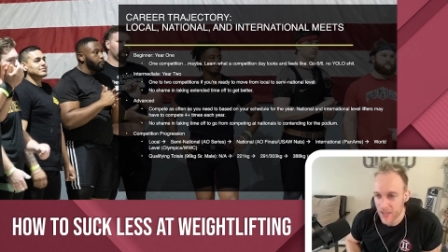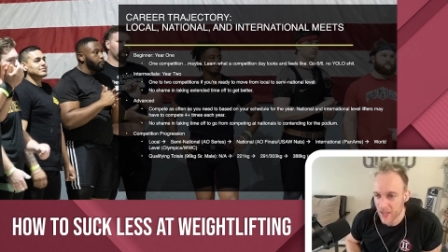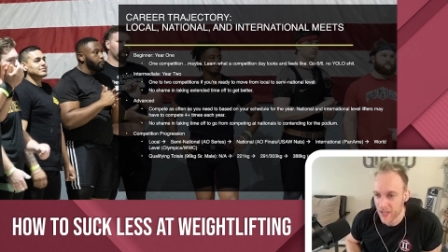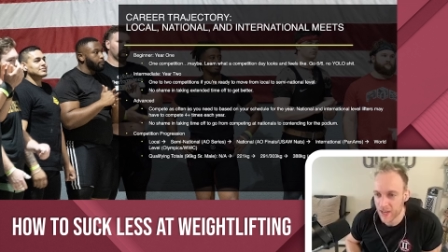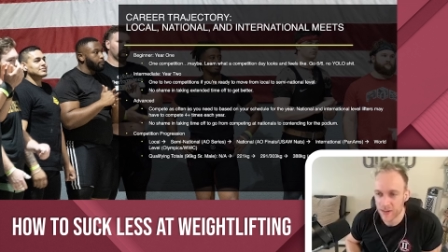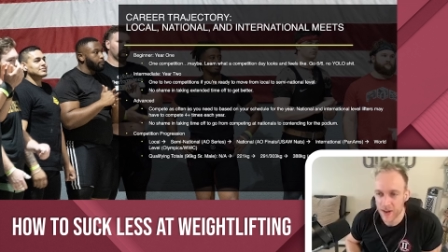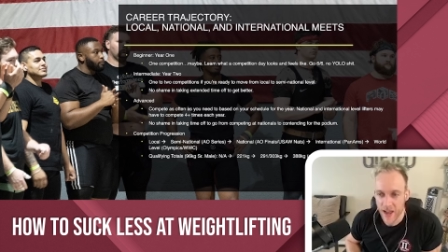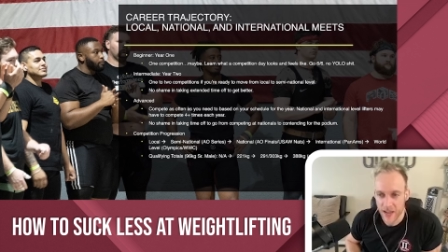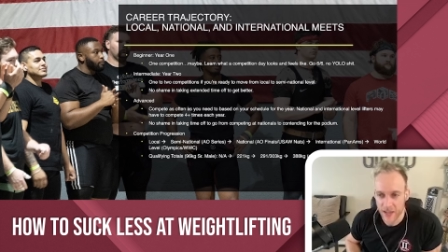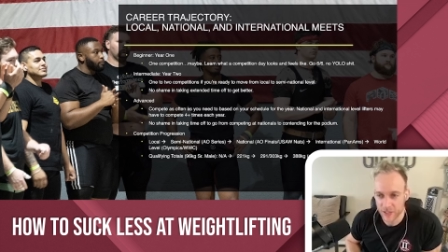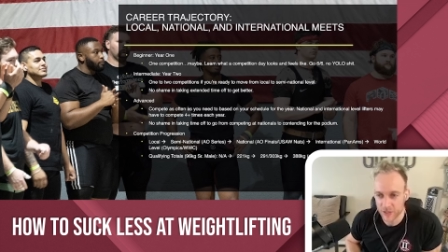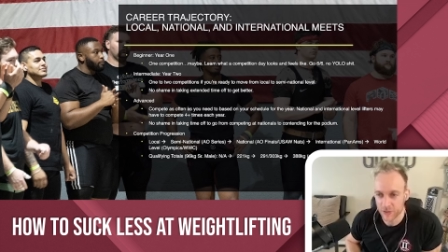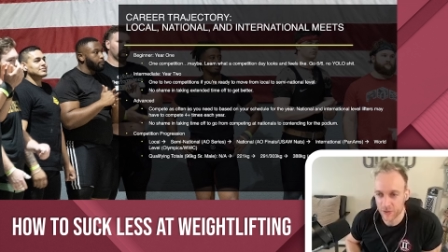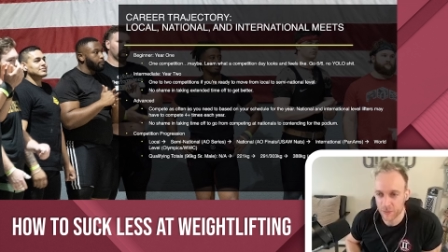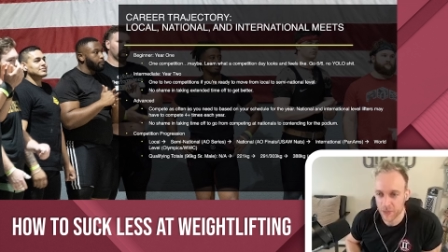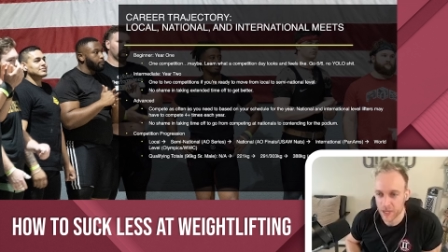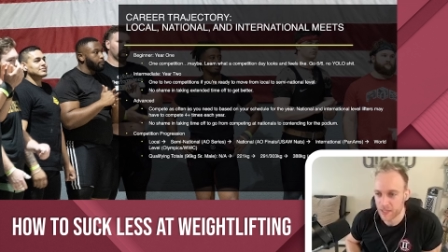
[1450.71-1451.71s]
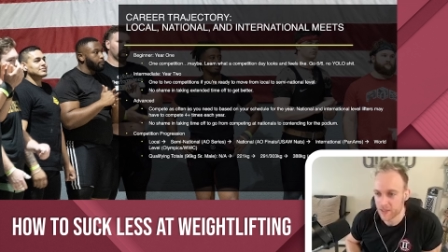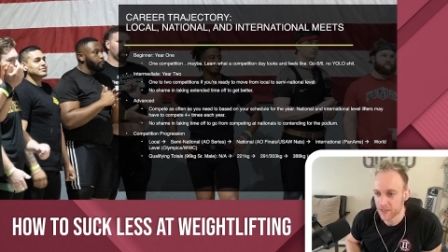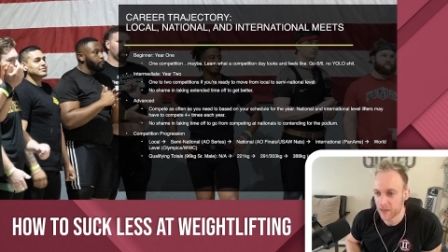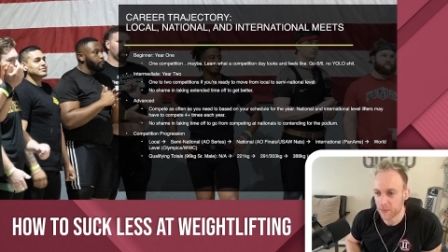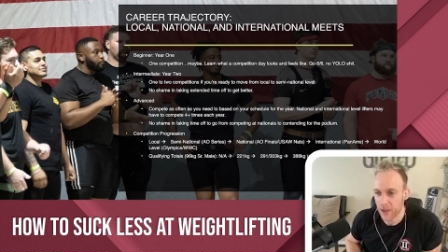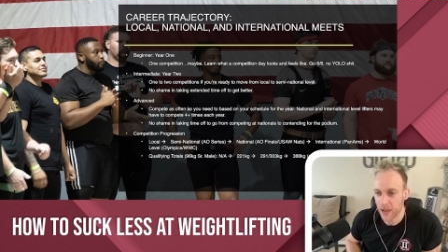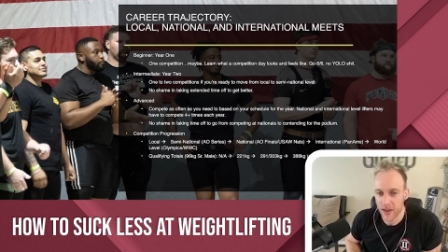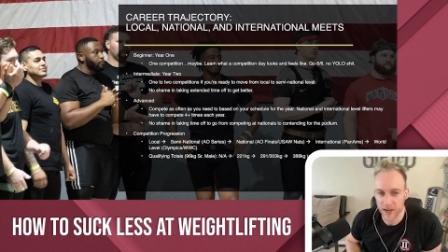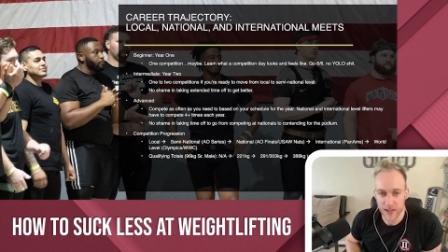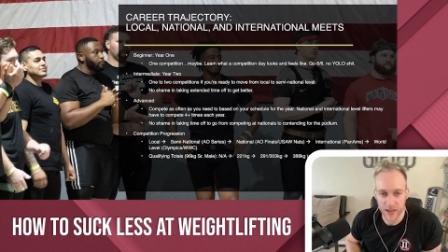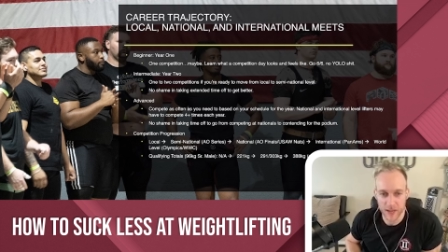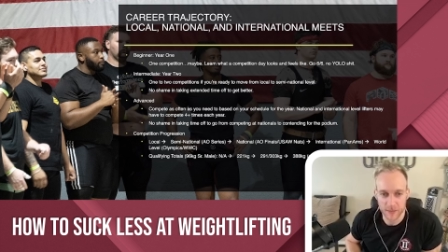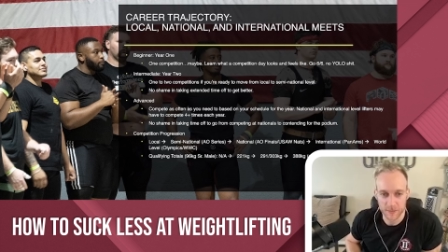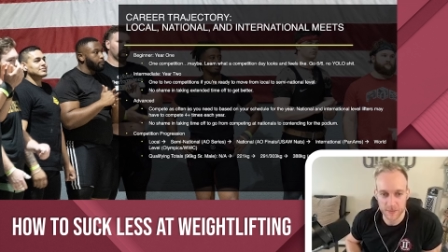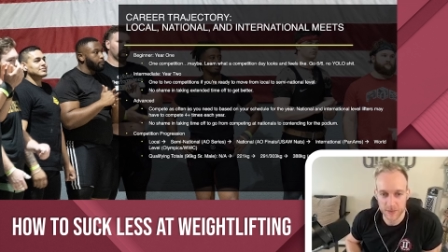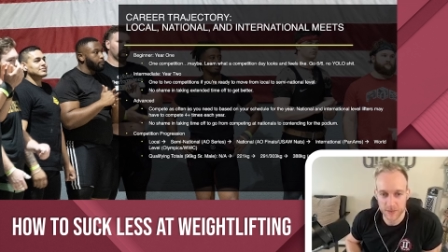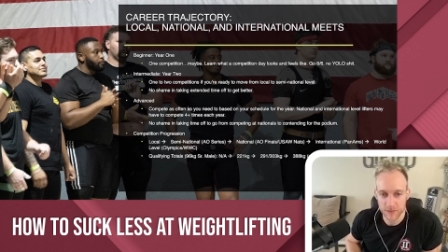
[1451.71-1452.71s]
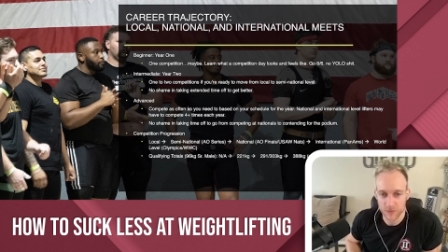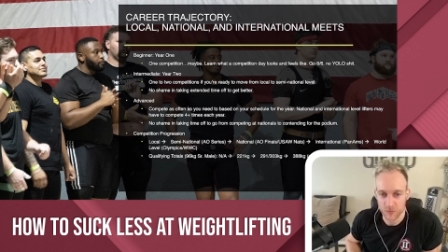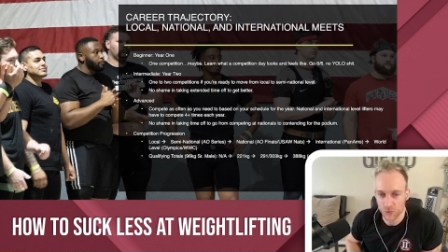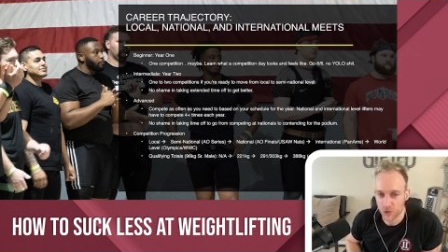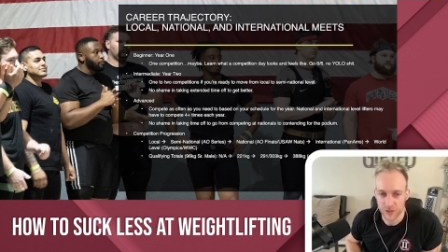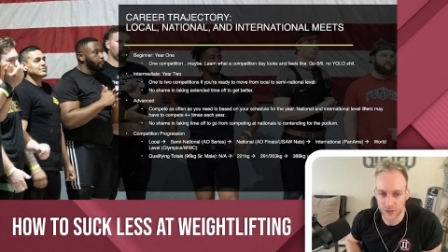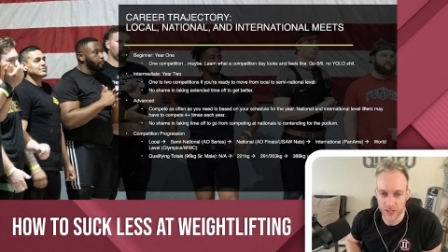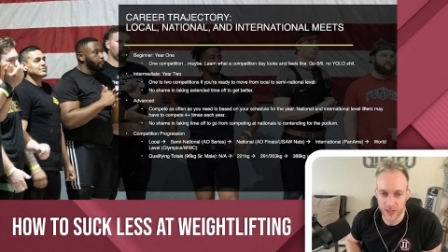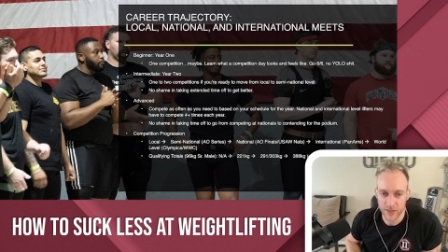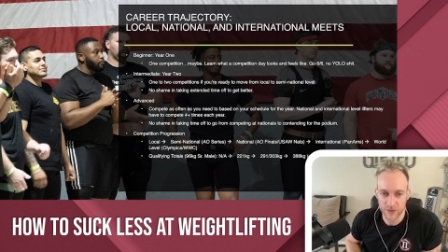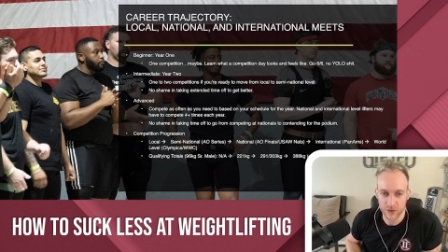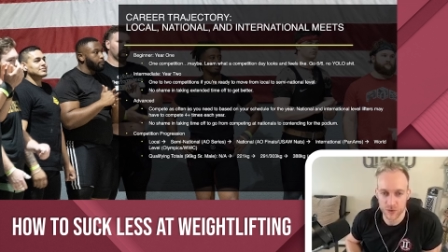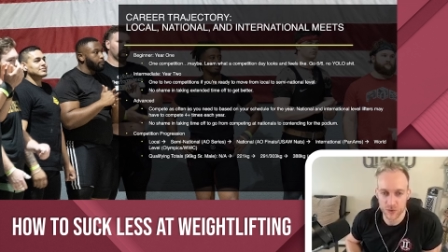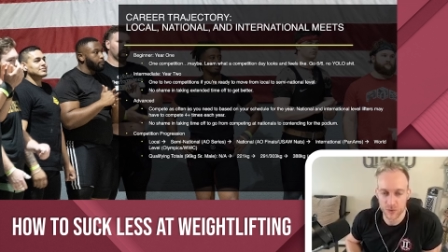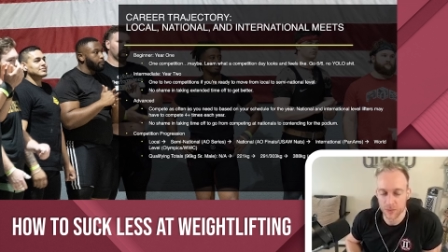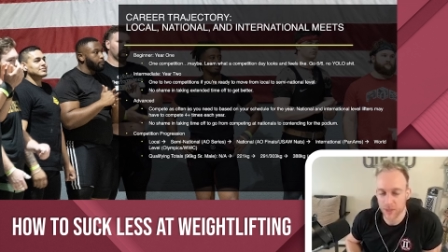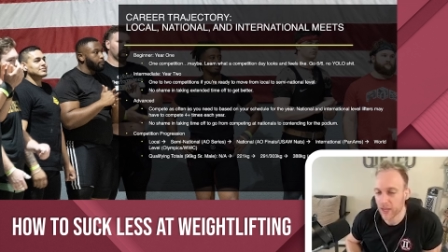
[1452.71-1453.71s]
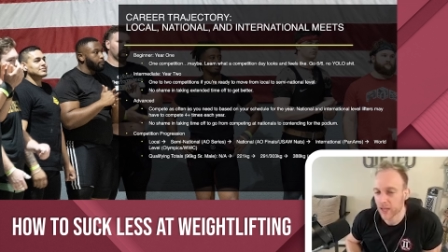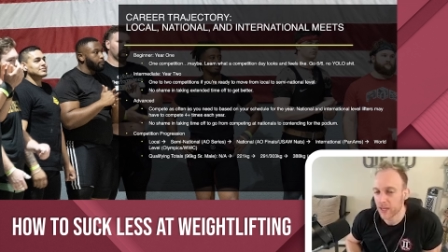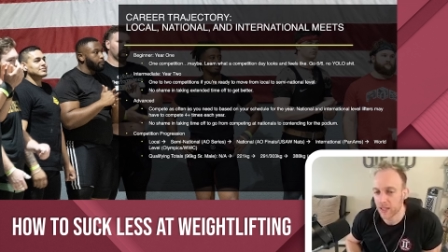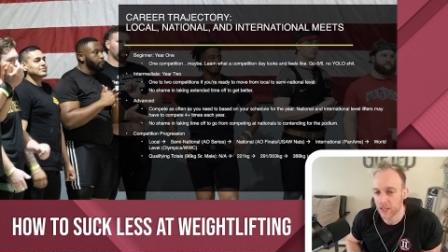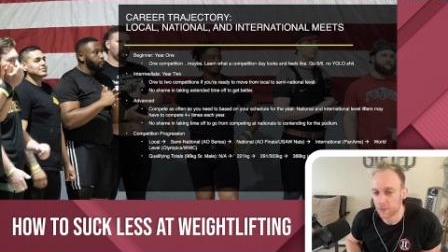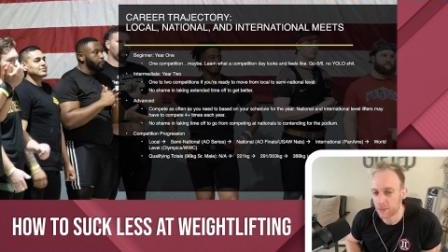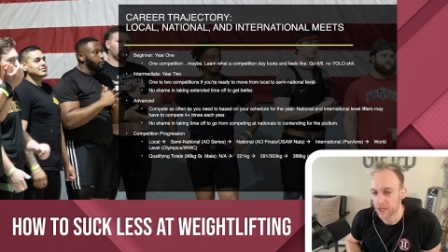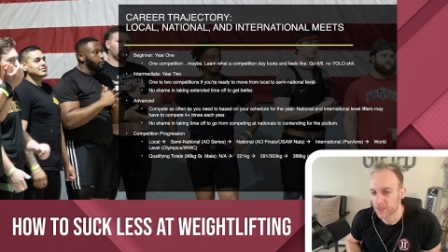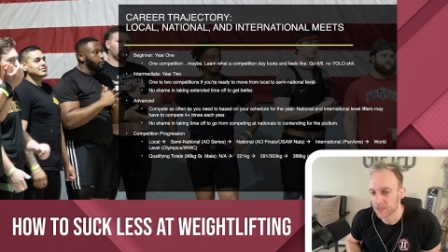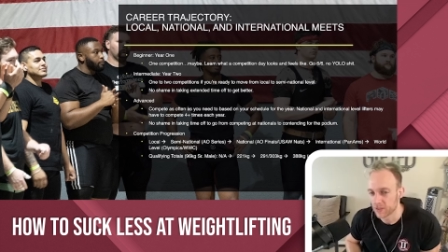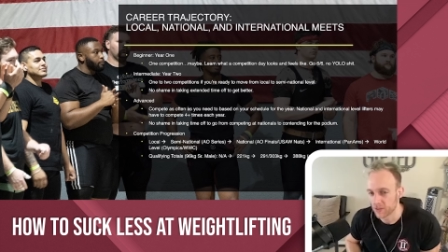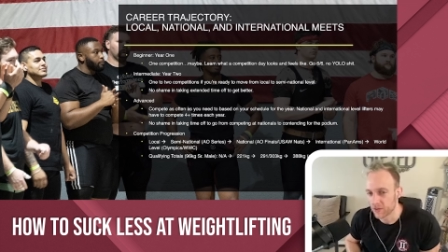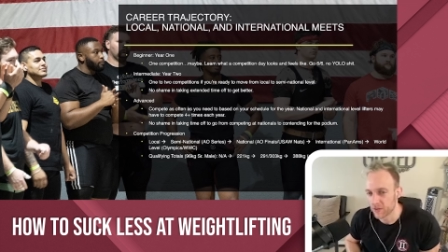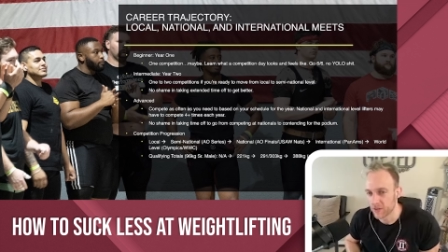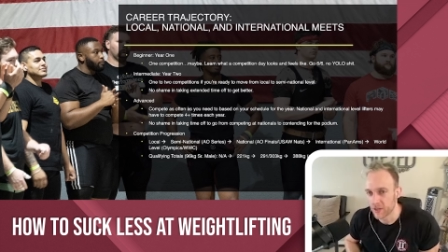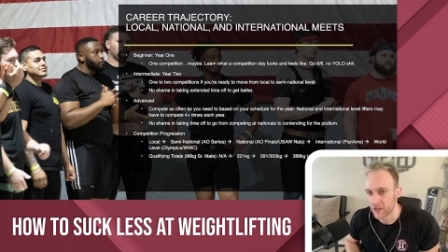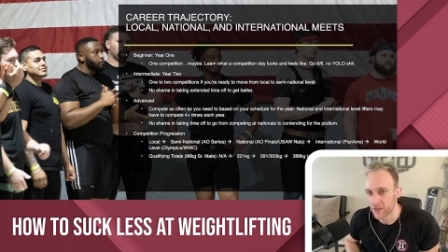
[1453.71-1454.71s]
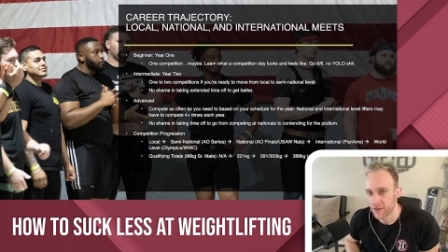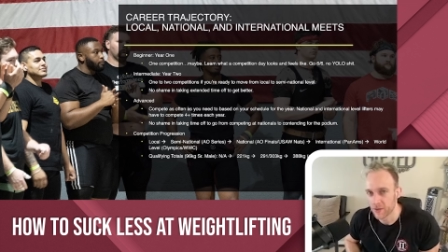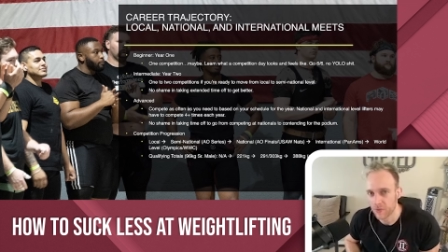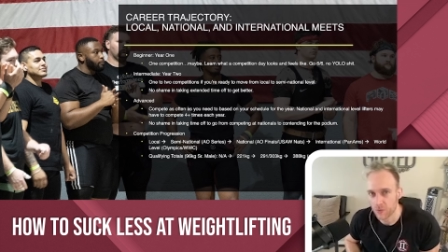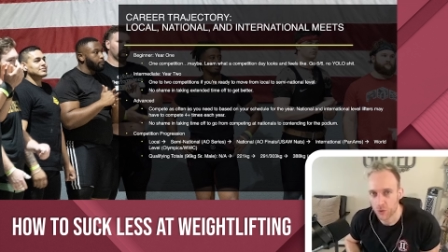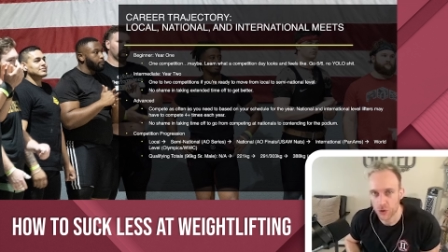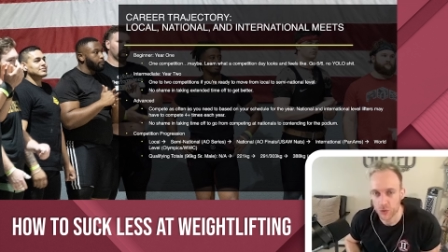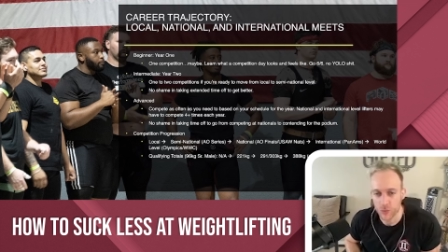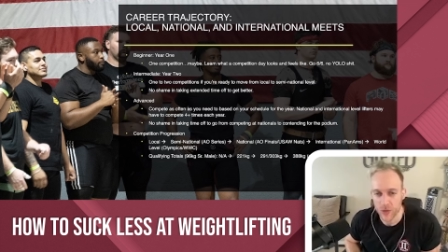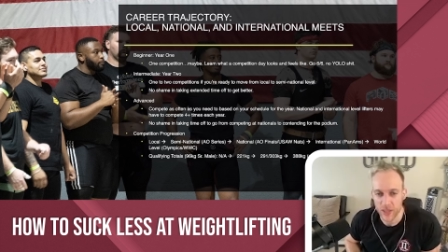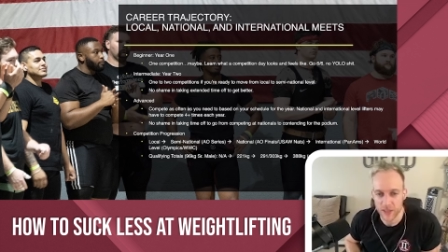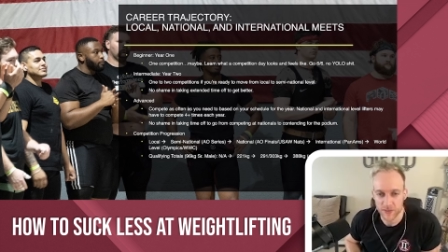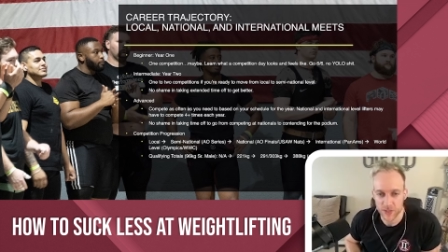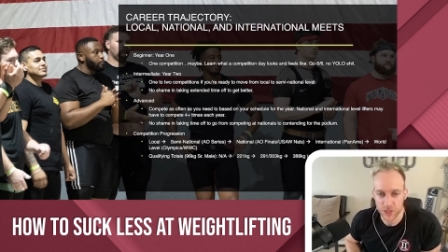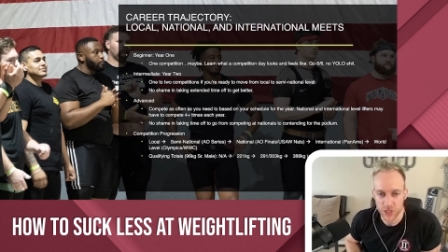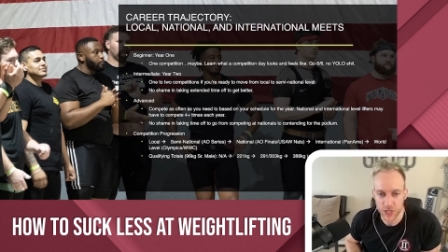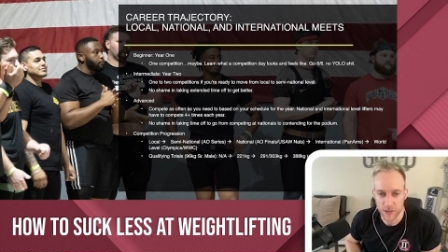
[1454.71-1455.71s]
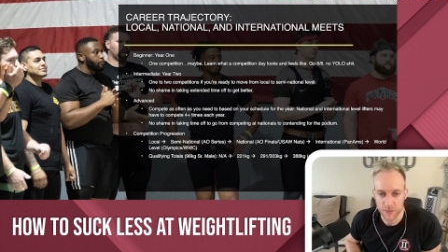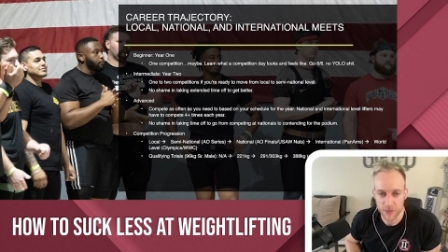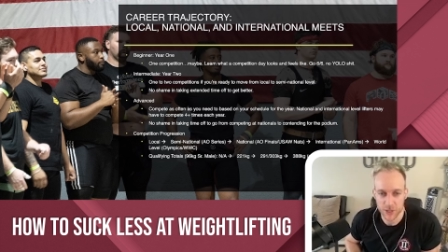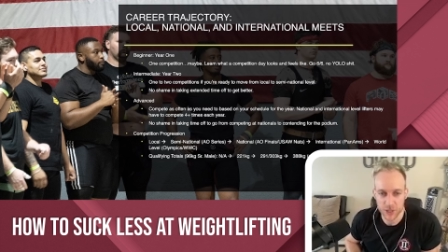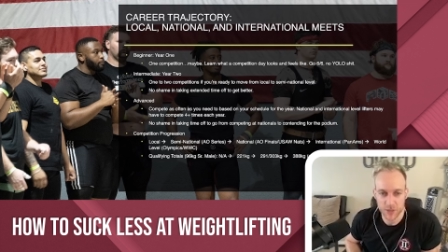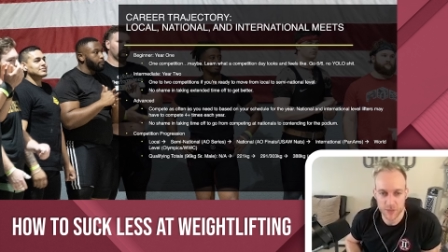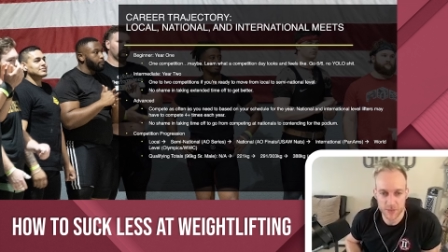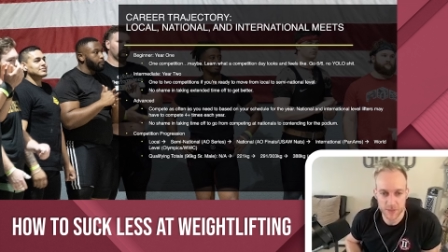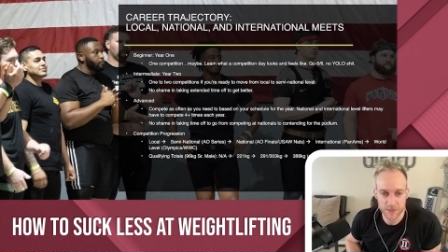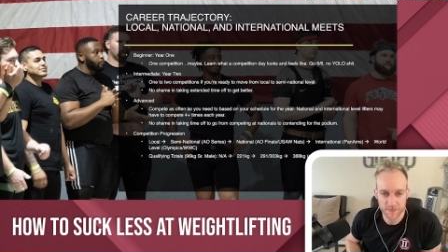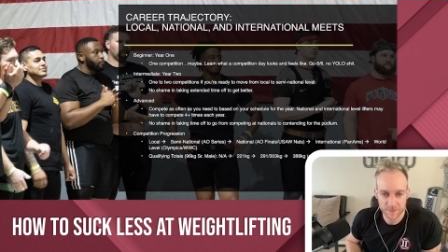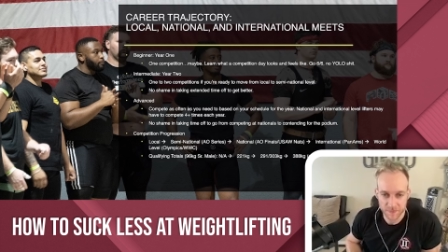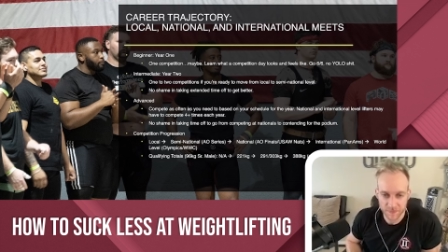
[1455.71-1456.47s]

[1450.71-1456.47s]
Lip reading: International meets like Pan Am's, world level would be like Olympics or the World Weightlifting Championships.